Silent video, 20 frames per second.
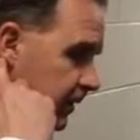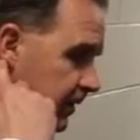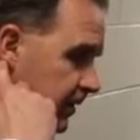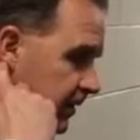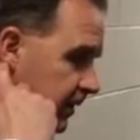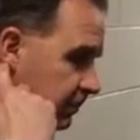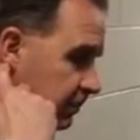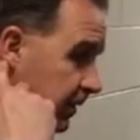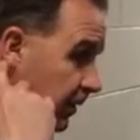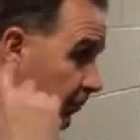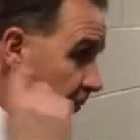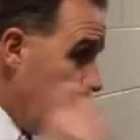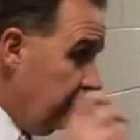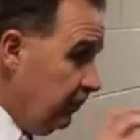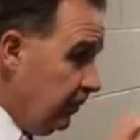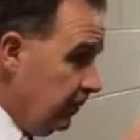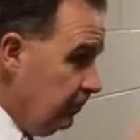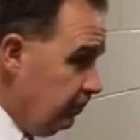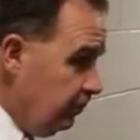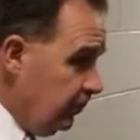It seems like
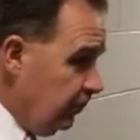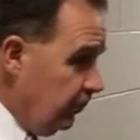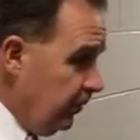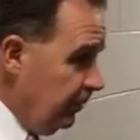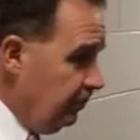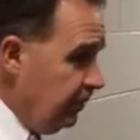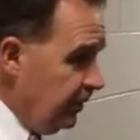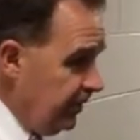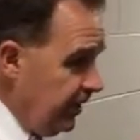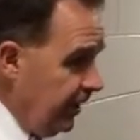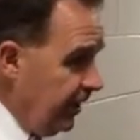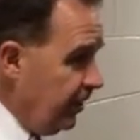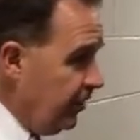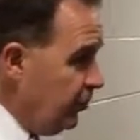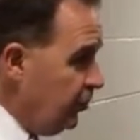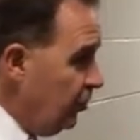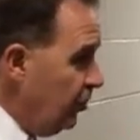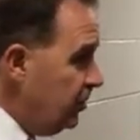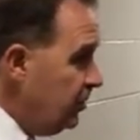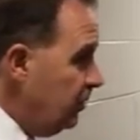we've taken
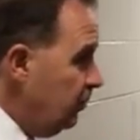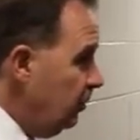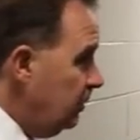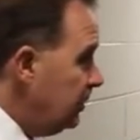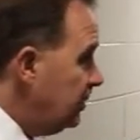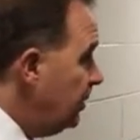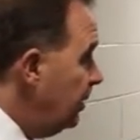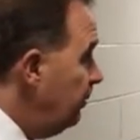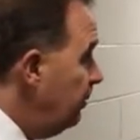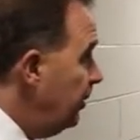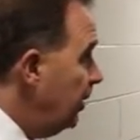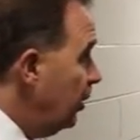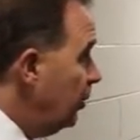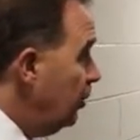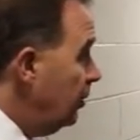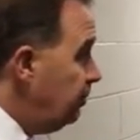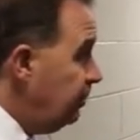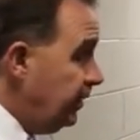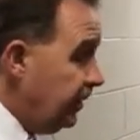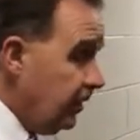turns of what's going to be our
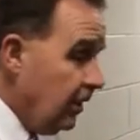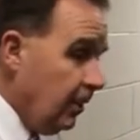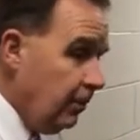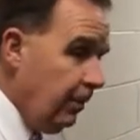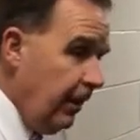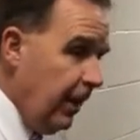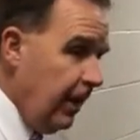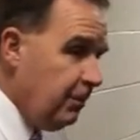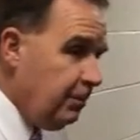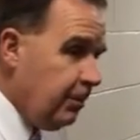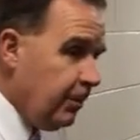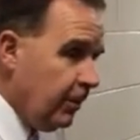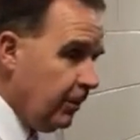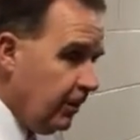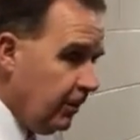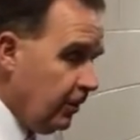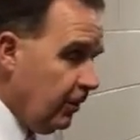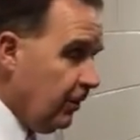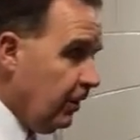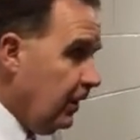good period and our bad
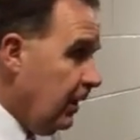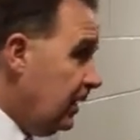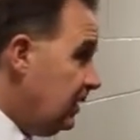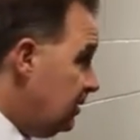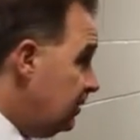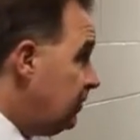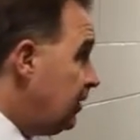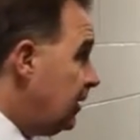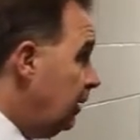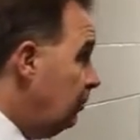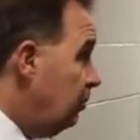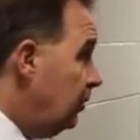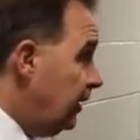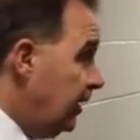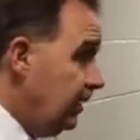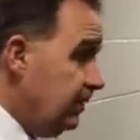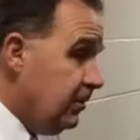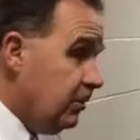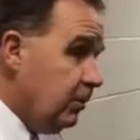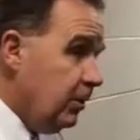period. The last couple of
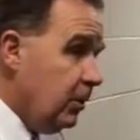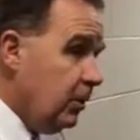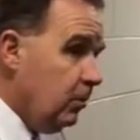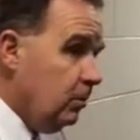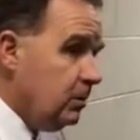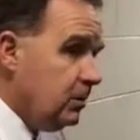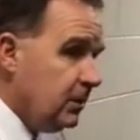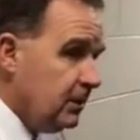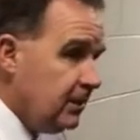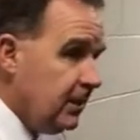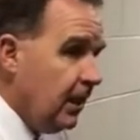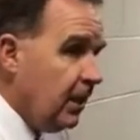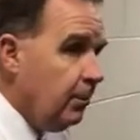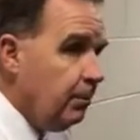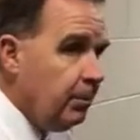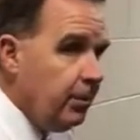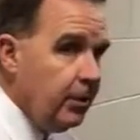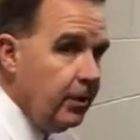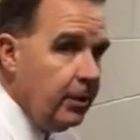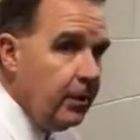games we know was the
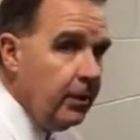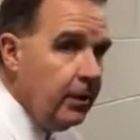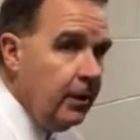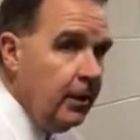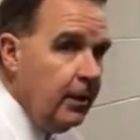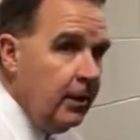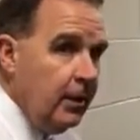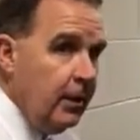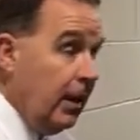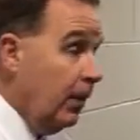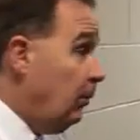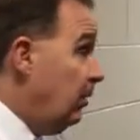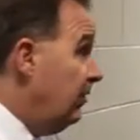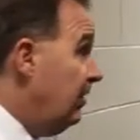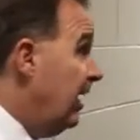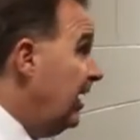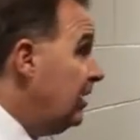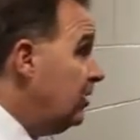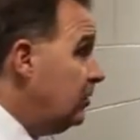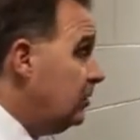second period, and
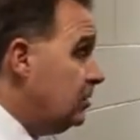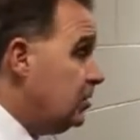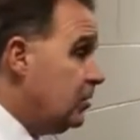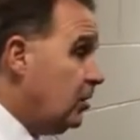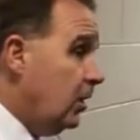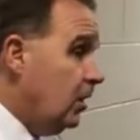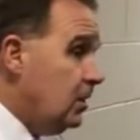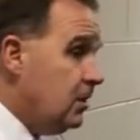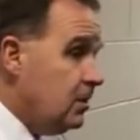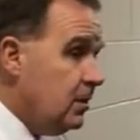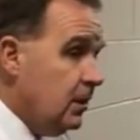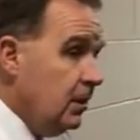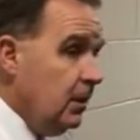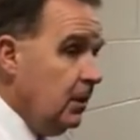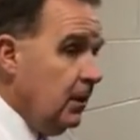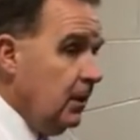we've had good starts.